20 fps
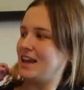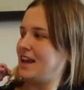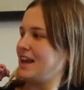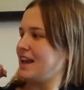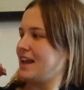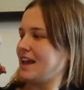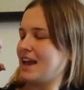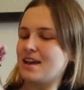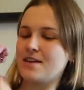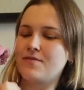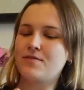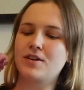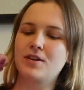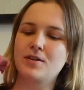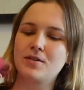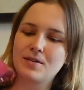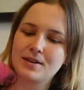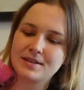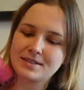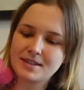it gave
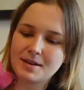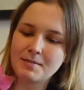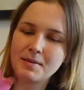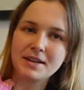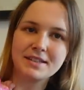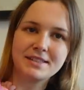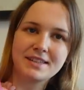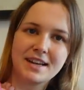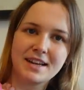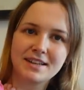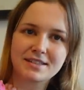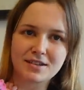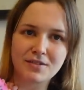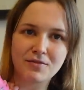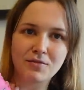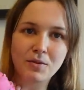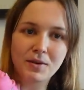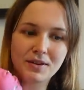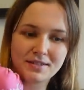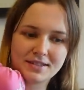you some ideas
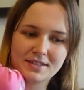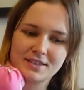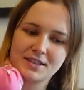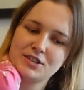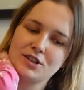of what is in the